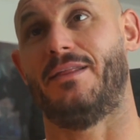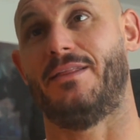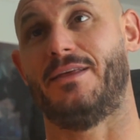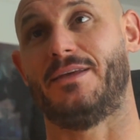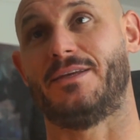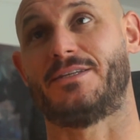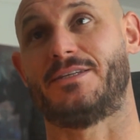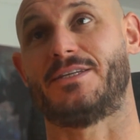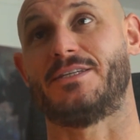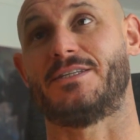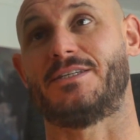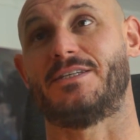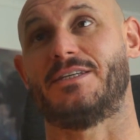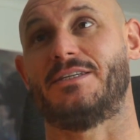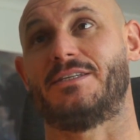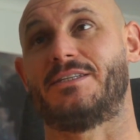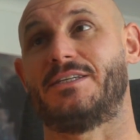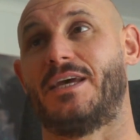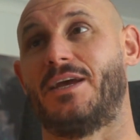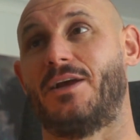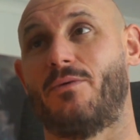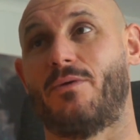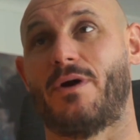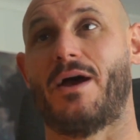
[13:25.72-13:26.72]
this is the
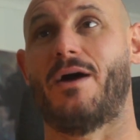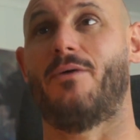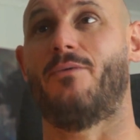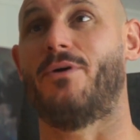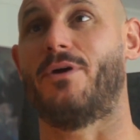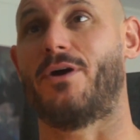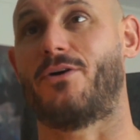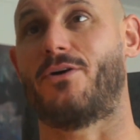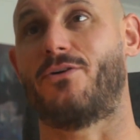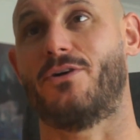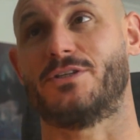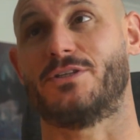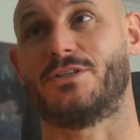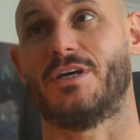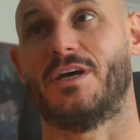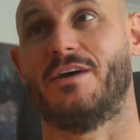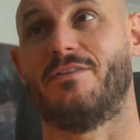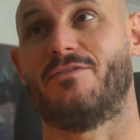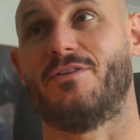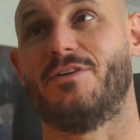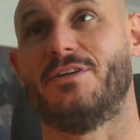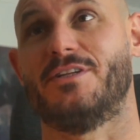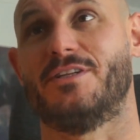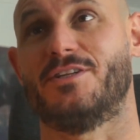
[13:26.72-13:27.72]
segue I want to cross
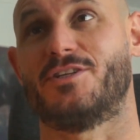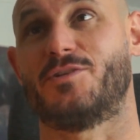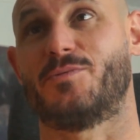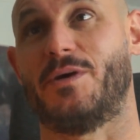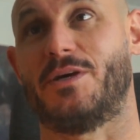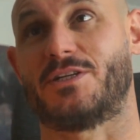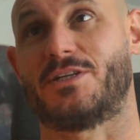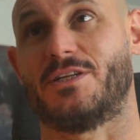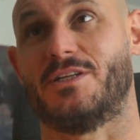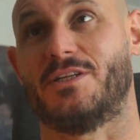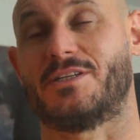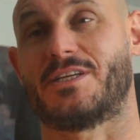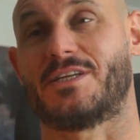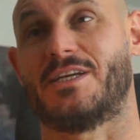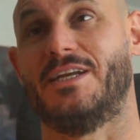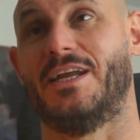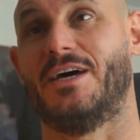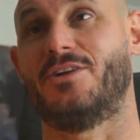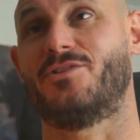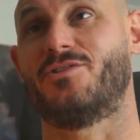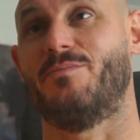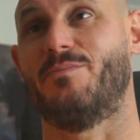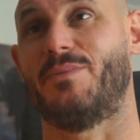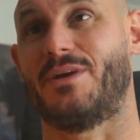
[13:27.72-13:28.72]
over into the specialist
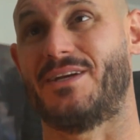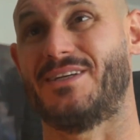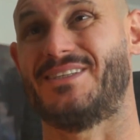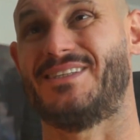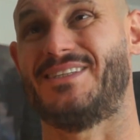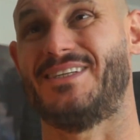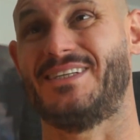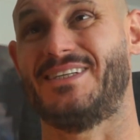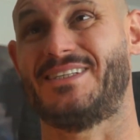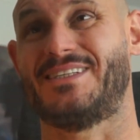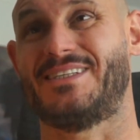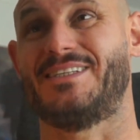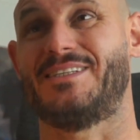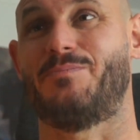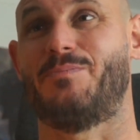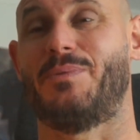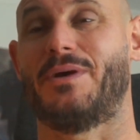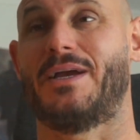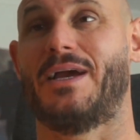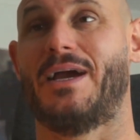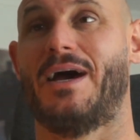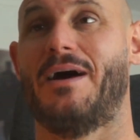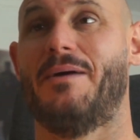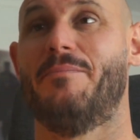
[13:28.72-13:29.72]
conundrum, because this has
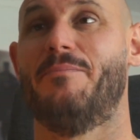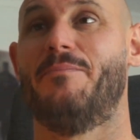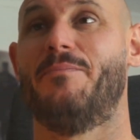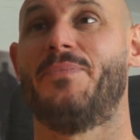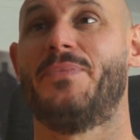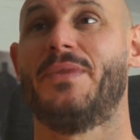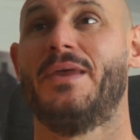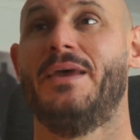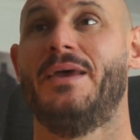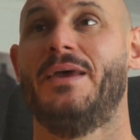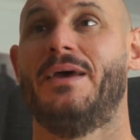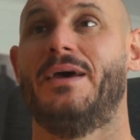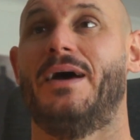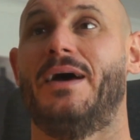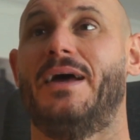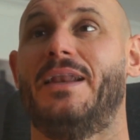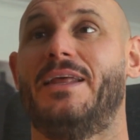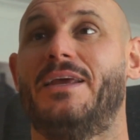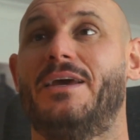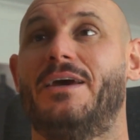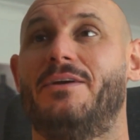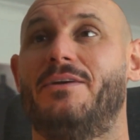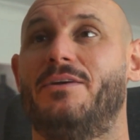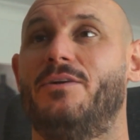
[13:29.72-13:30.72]
become,
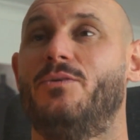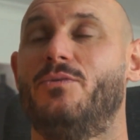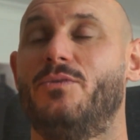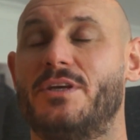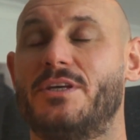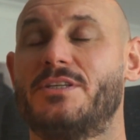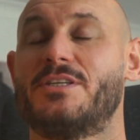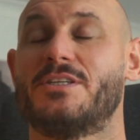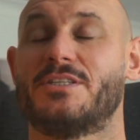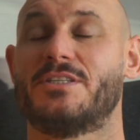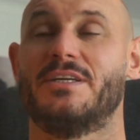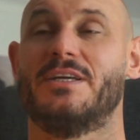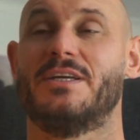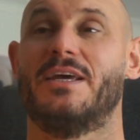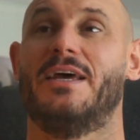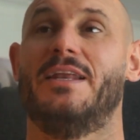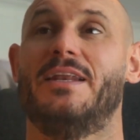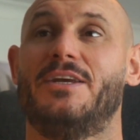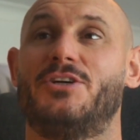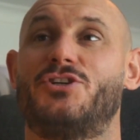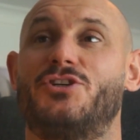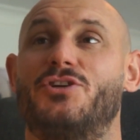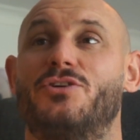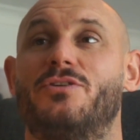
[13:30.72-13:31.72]
this is
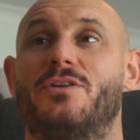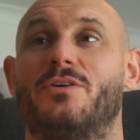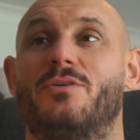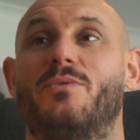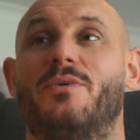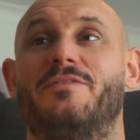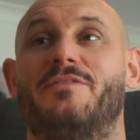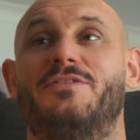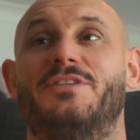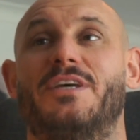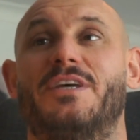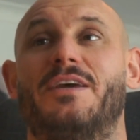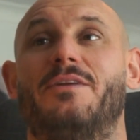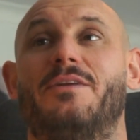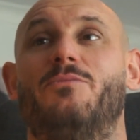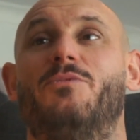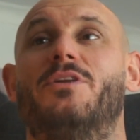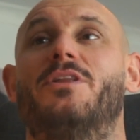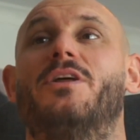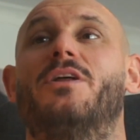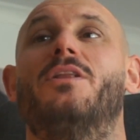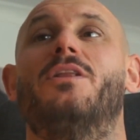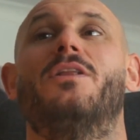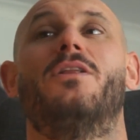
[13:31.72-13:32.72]
an issue that we've seen
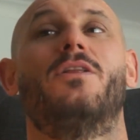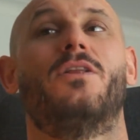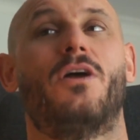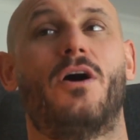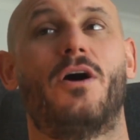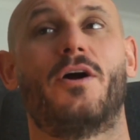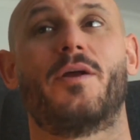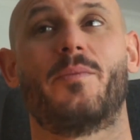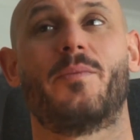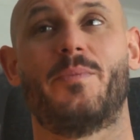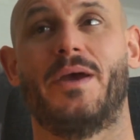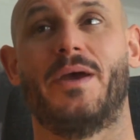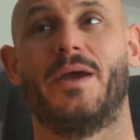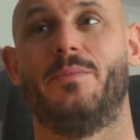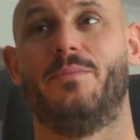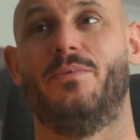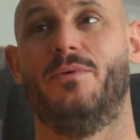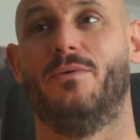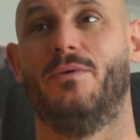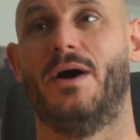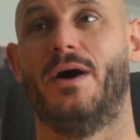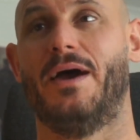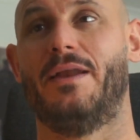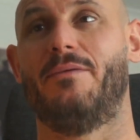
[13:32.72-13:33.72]
with a lot of
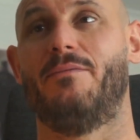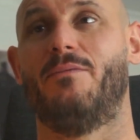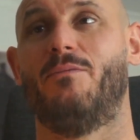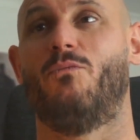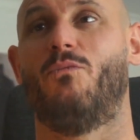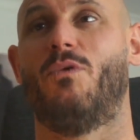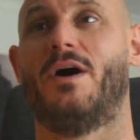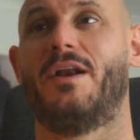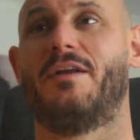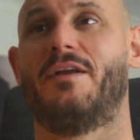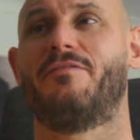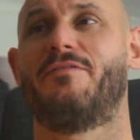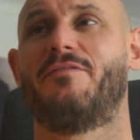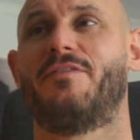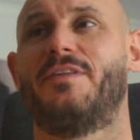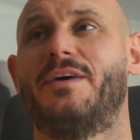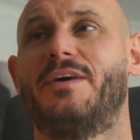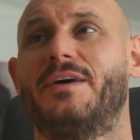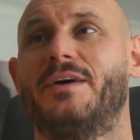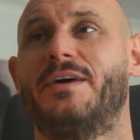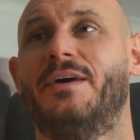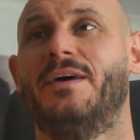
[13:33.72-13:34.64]
people. And one of